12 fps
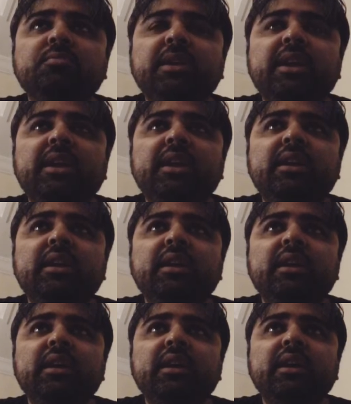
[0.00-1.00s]
made
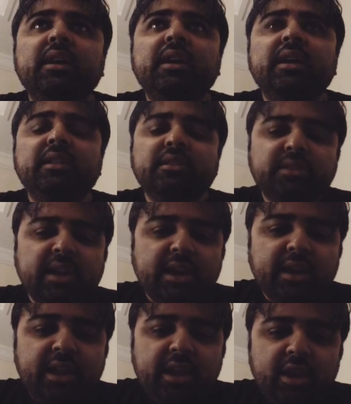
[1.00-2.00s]
in
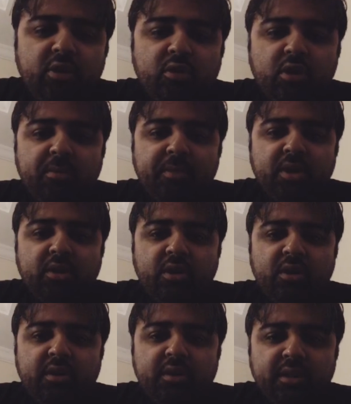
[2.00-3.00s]
San Diego Comic
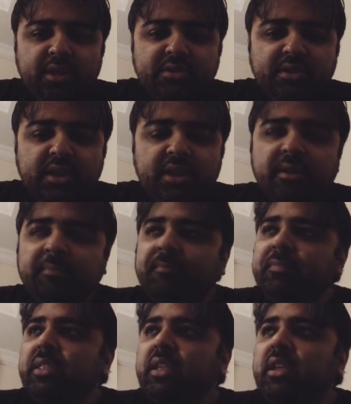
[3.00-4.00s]
Con this year
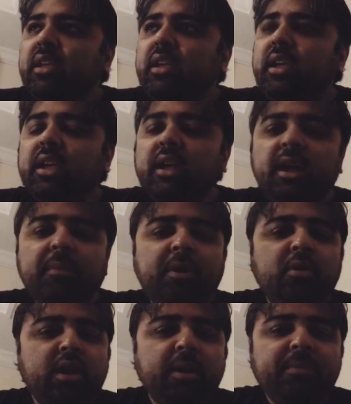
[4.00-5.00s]

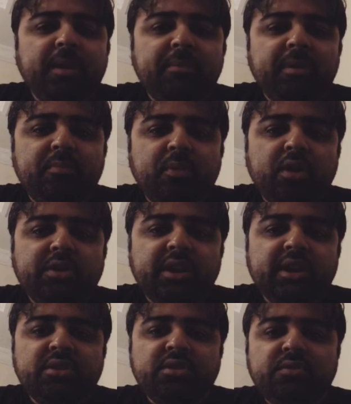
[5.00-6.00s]
about upcoming
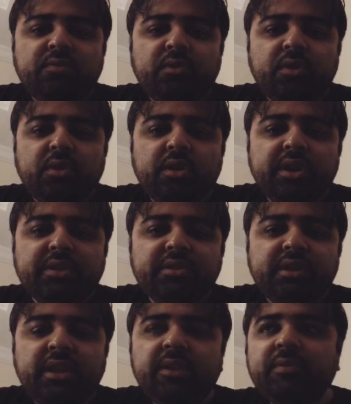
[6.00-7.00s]
projects for
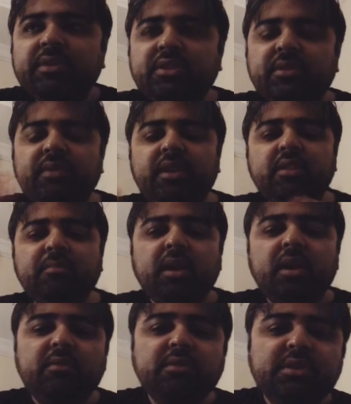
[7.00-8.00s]
Disney vis-a-vis the
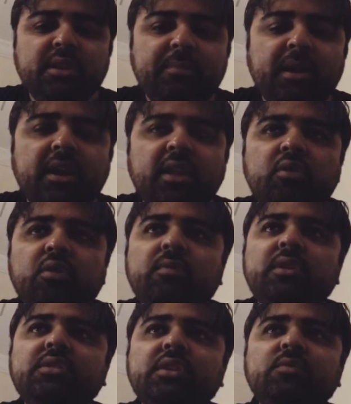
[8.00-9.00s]
Marvel Cinematic
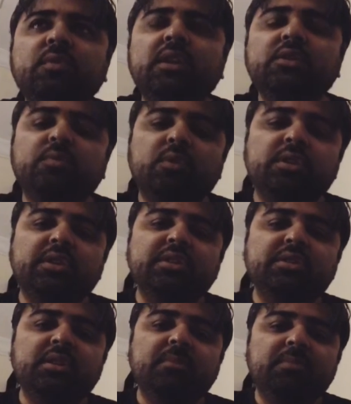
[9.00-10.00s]
Universe, as well as for the
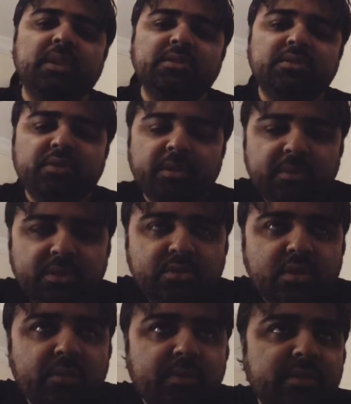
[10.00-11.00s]
Disney Plus streaming
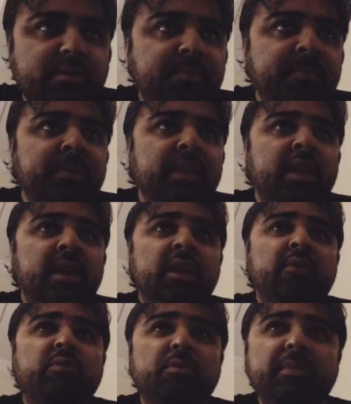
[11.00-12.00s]
service.
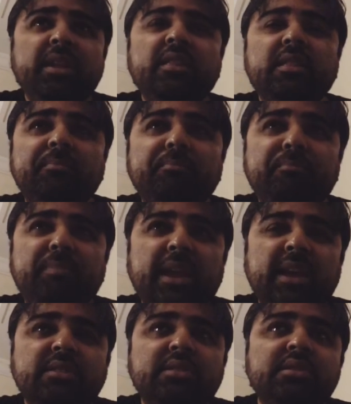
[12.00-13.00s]
For me, the
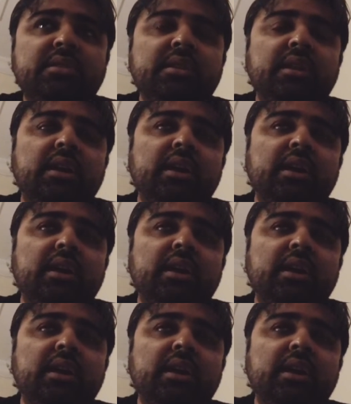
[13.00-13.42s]
biggest